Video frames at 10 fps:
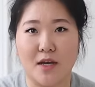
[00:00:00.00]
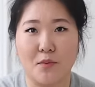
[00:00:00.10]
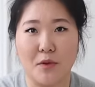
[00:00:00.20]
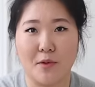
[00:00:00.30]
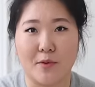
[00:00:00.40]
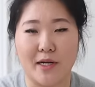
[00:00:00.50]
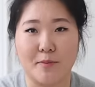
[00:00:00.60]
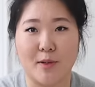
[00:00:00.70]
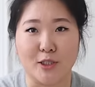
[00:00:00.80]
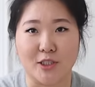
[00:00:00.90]
that we
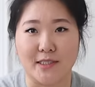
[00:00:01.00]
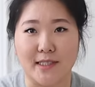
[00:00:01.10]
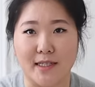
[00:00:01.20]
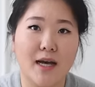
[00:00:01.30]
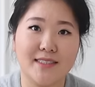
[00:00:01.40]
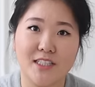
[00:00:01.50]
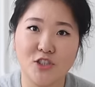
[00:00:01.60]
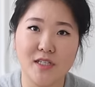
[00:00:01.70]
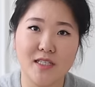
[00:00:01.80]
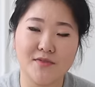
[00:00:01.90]
regretted purchasing.
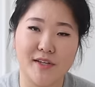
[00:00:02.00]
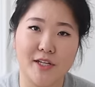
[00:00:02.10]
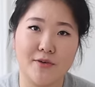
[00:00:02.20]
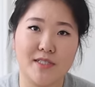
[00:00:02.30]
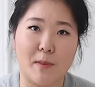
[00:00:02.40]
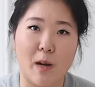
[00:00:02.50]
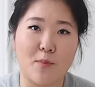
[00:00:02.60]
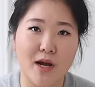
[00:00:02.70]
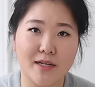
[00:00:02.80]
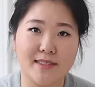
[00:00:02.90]
Essentially, this video is
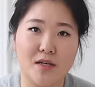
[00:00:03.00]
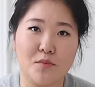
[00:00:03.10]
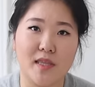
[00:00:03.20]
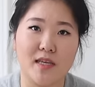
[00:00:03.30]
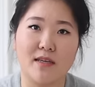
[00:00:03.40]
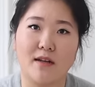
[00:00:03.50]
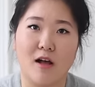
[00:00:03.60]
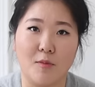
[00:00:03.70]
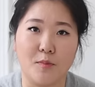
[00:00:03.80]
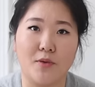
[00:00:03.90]
about products that we think can
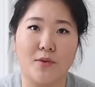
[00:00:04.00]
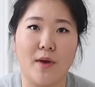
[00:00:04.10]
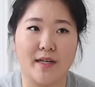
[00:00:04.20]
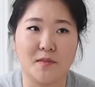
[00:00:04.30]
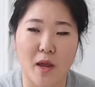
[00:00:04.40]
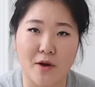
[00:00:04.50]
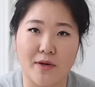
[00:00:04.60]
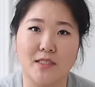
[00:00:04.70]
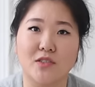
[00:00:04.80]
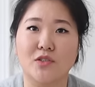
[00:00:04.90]
help you as
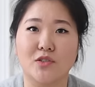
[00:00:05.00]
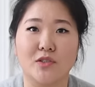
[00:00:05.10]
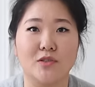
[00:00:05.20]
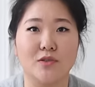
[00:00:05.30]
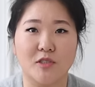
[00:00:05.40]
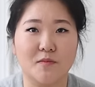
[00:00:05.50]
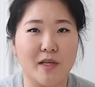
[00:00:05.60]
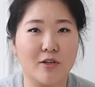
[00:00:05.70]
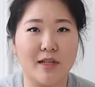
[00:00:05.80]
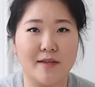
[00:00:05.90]
parents to just
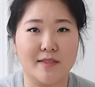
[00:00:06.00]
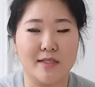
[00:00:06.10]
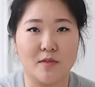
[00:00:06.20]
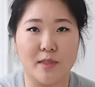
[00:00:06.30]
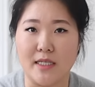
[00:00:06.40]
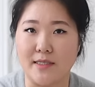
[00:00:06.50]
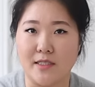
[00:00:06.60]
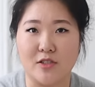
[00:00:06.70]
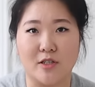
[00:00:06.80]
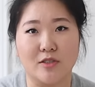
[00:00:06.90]
make your lives a little bit
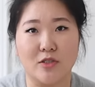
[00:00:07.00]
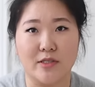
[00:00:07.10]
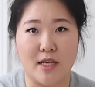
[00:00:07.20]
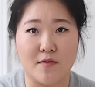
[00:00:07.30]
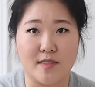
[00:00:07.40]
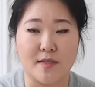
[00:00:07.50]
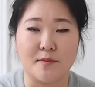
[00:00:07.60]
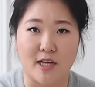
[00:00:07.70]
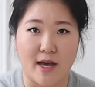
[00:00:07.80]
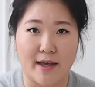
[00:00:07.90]
easier and also save you
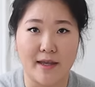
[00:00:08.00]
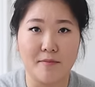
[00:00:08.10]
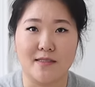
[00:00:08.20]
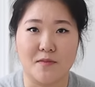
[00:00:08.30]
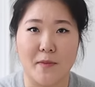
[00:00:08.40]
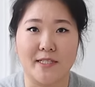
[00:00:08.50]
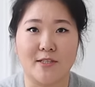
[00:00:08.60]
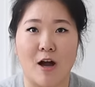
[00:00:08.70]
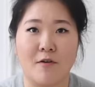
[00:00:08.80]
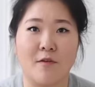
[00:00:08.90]
some time. This is
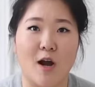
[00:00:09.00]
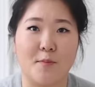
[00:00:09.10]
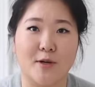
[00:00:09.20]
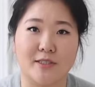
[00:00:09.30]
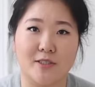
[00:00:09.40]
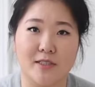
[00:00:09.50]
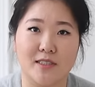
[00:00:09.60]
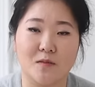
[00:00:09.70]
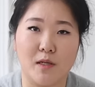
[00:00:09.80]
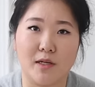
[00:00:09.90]
based off of our personal
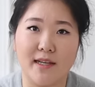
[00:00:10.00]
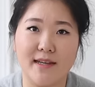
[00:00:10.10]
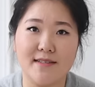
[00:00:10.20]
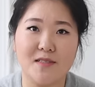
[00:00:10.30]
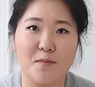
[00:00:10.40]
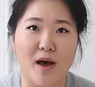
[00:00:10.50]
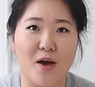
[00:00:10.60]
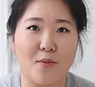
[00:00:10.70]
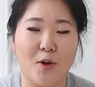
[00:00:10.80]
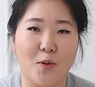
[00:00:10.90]
experience,
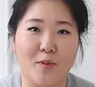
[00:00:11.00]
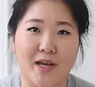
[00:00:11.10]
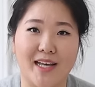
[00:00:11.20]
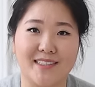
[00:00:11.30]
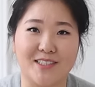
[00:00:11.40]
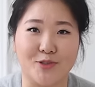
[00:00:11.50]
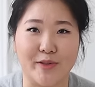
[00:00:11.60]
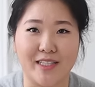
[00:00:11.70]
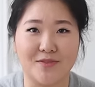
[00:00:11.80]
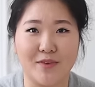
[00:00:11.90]
but we hope you guys
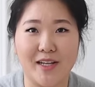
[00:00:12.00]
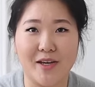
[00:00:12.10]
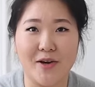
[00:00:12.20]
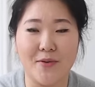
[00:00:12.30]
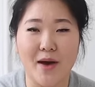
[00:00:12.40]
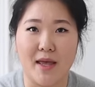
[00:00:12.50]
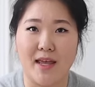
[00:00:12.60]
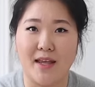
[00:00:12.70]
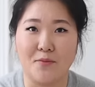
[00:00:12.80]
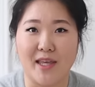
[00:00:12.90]
enjoy this video
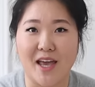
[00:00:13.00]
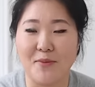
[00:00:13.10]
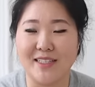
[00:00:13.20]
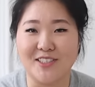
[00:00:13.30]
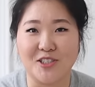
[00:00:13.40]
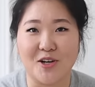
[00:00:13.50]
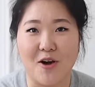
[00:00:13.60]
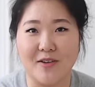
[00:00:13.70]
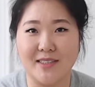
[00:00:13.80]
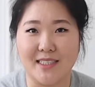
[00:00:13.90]
and we can't wait to
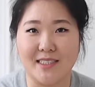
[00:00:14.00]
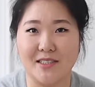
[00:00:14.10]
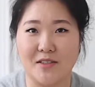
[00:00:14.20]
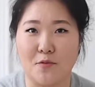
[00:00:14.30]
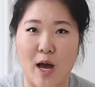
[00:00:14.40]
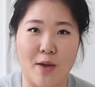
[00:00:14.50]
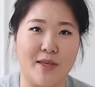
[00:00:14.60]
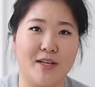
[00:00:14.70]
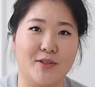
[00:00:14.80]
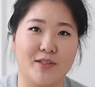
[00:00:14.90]
share all the details of why
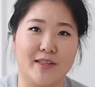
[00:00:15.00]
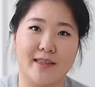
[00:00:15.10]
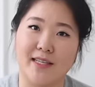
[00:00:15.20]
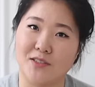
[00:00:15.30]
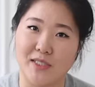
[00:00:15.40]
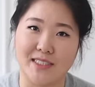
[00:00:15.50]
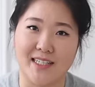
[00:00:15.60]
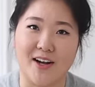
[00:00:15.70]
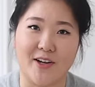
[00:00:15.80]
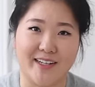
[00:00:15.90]
we included the things we
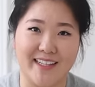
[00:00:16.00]
did on our